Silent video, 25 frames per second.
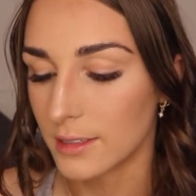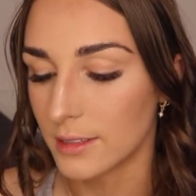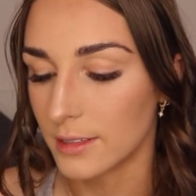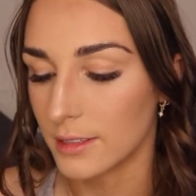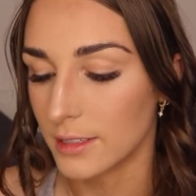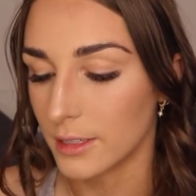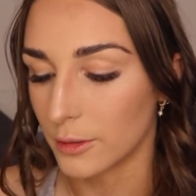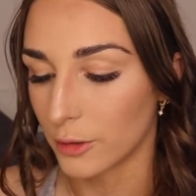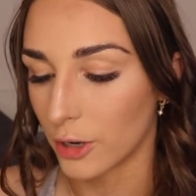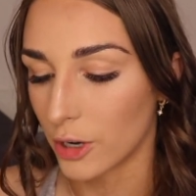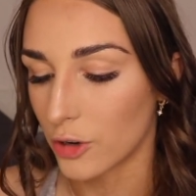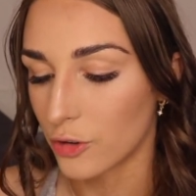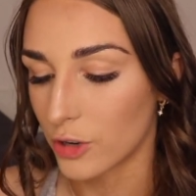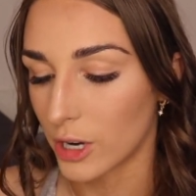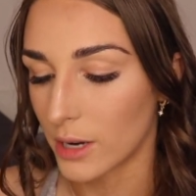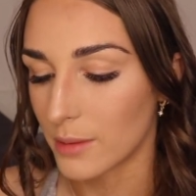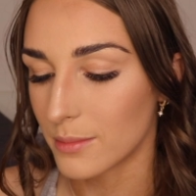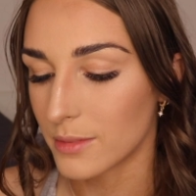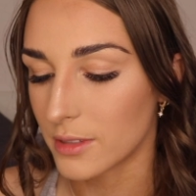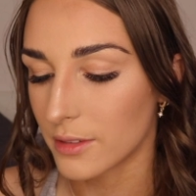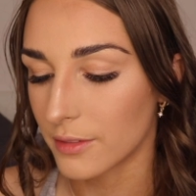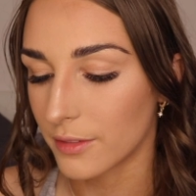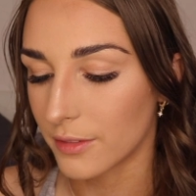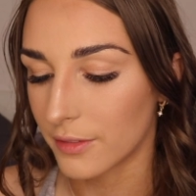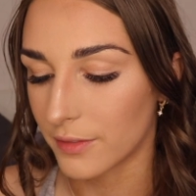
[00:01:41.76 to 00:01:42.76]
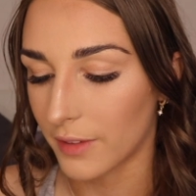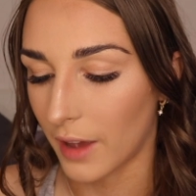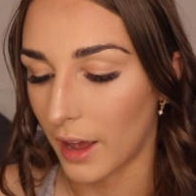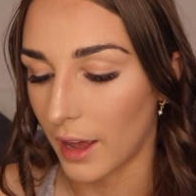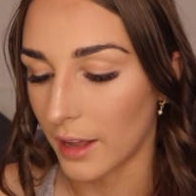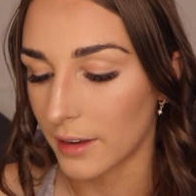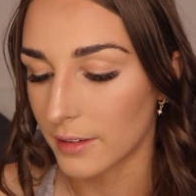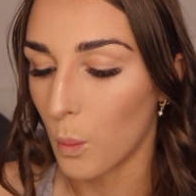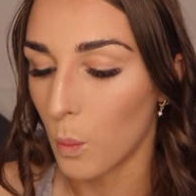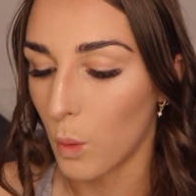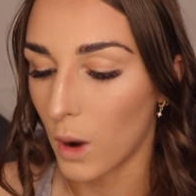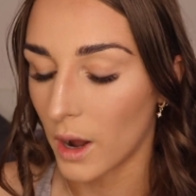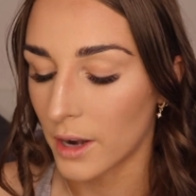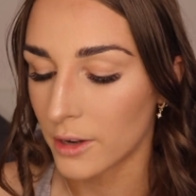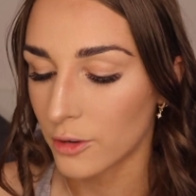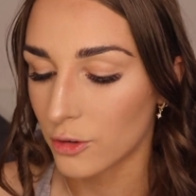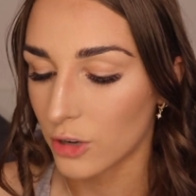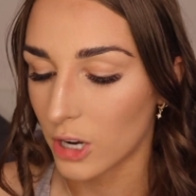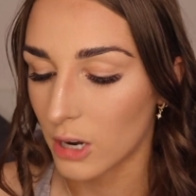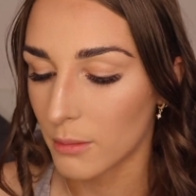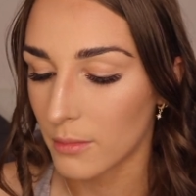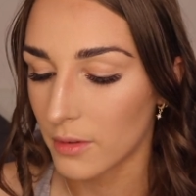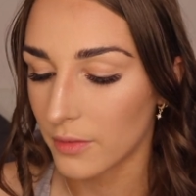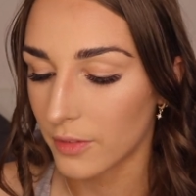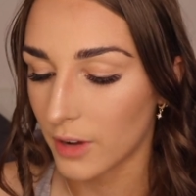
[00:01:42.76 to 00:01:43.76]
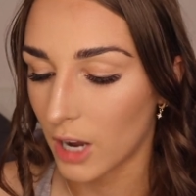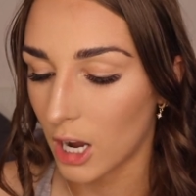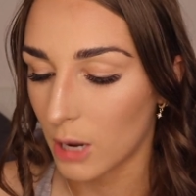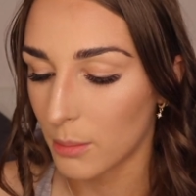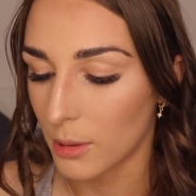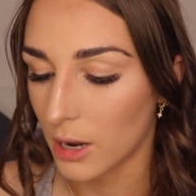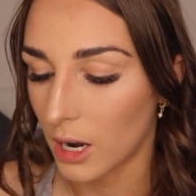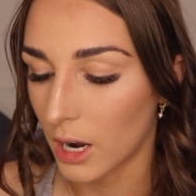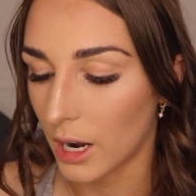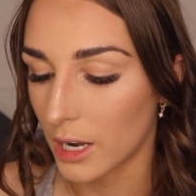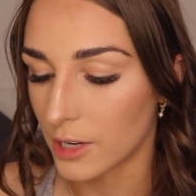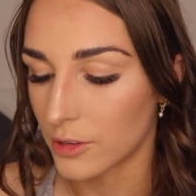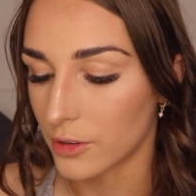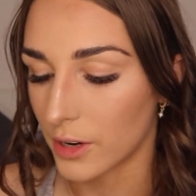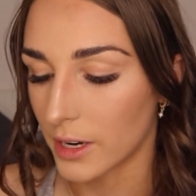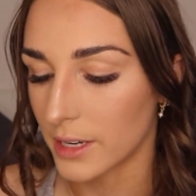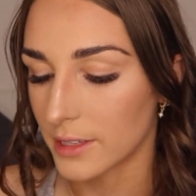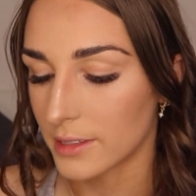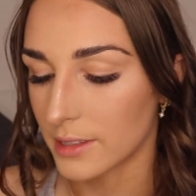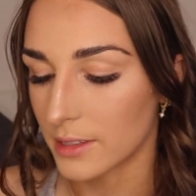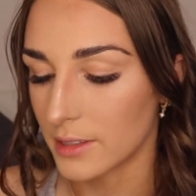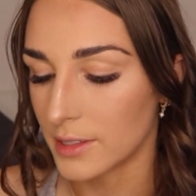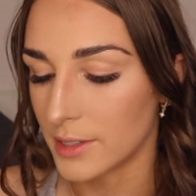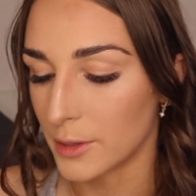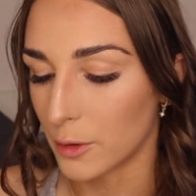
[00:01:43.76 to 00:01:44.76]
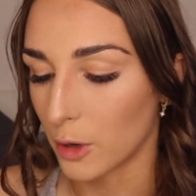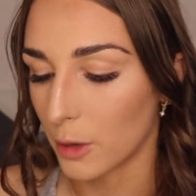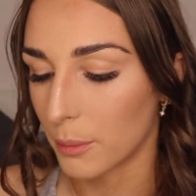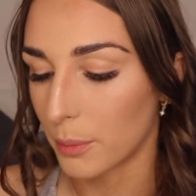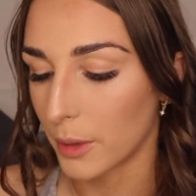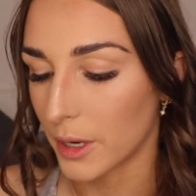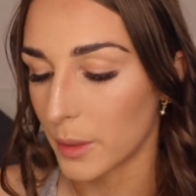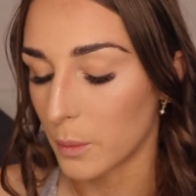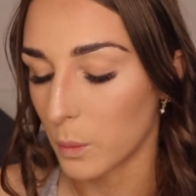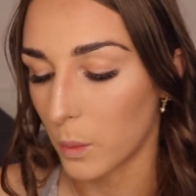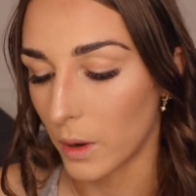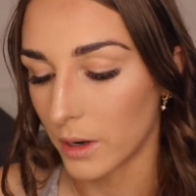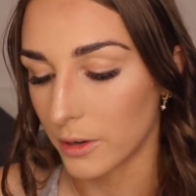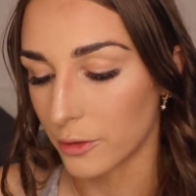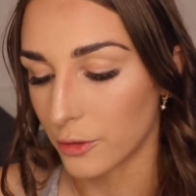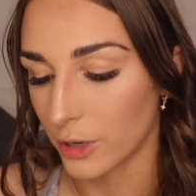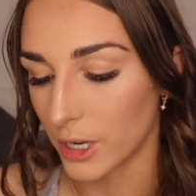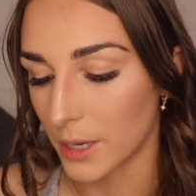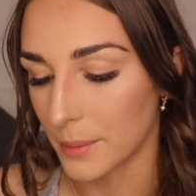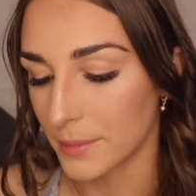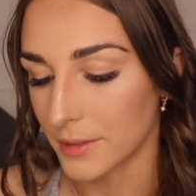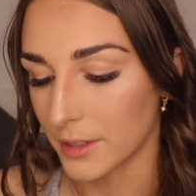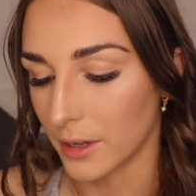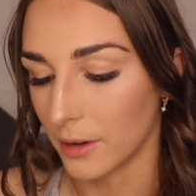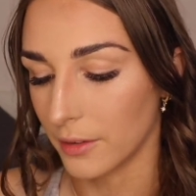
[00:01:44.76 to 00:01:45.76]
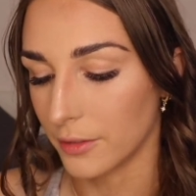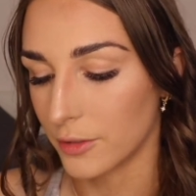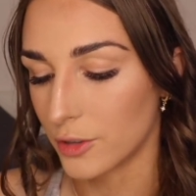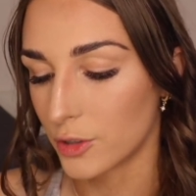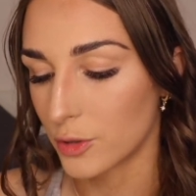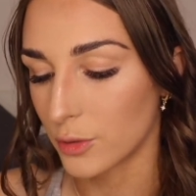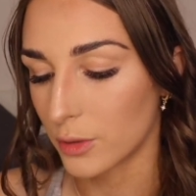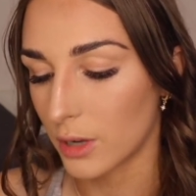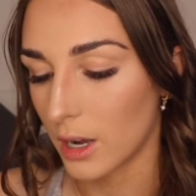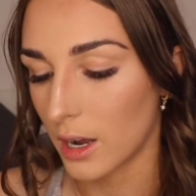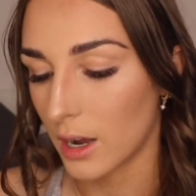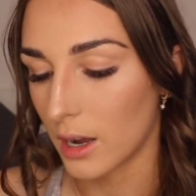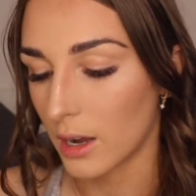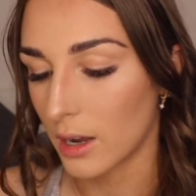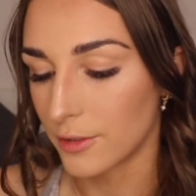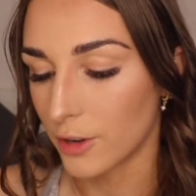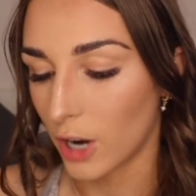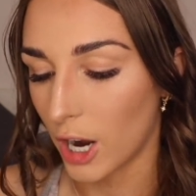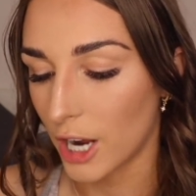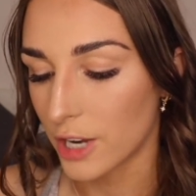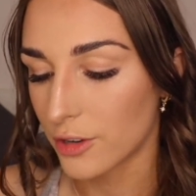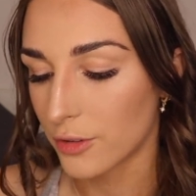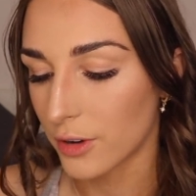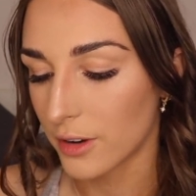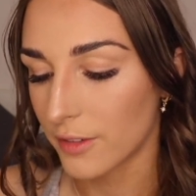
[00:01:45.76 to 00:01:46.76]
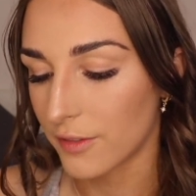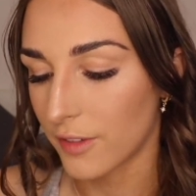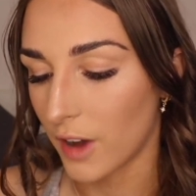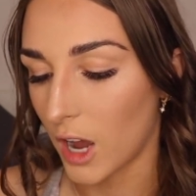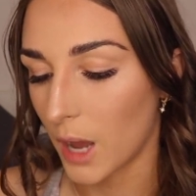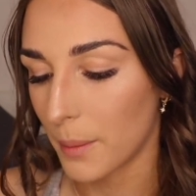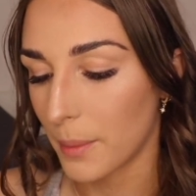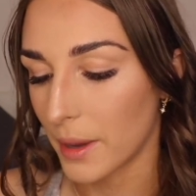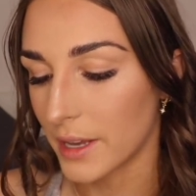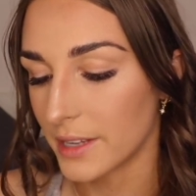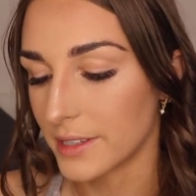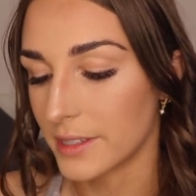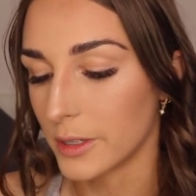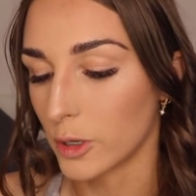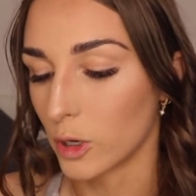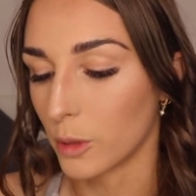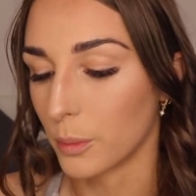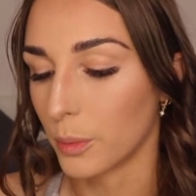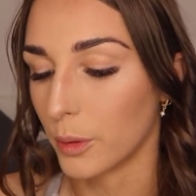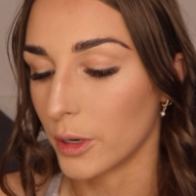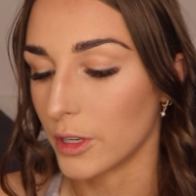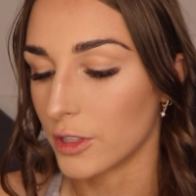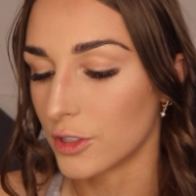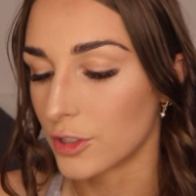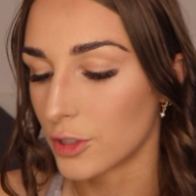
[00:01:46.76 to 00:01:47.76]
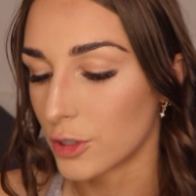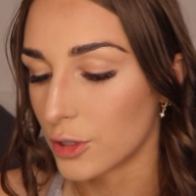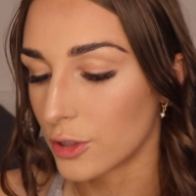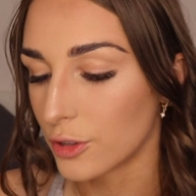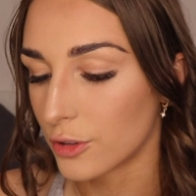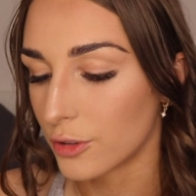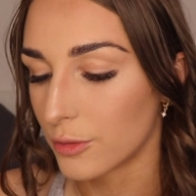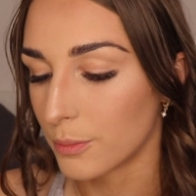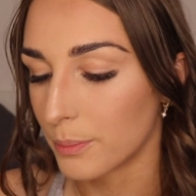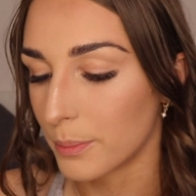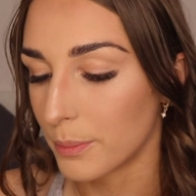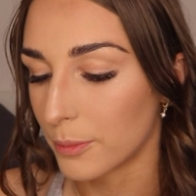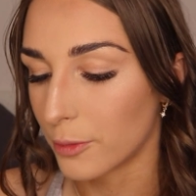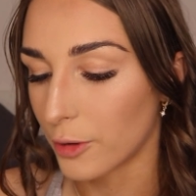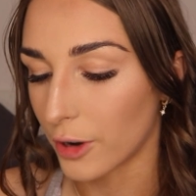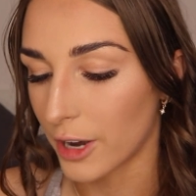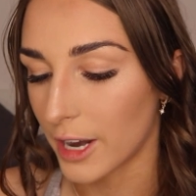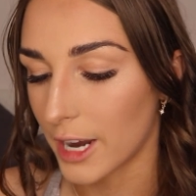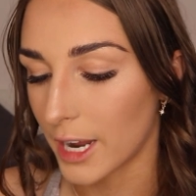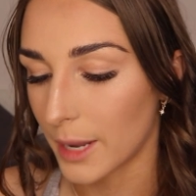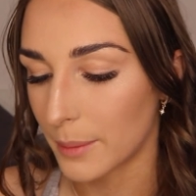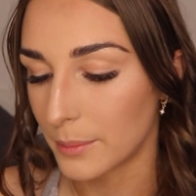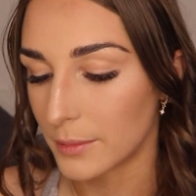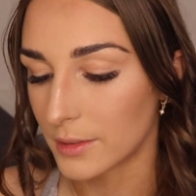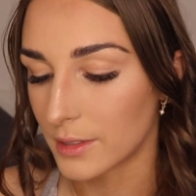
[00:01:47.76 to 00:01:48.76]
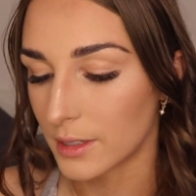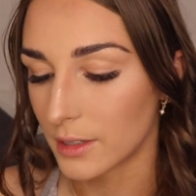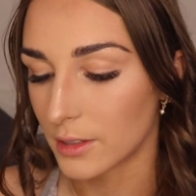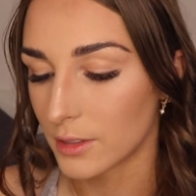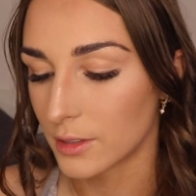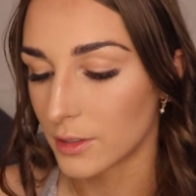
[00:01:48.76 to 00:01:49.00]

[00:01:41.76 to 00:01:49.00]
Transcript: 0 grams of fat, 1 gram of carbohydrates, 0.1 grams of sugar, dietary fiber is 0.2 grams,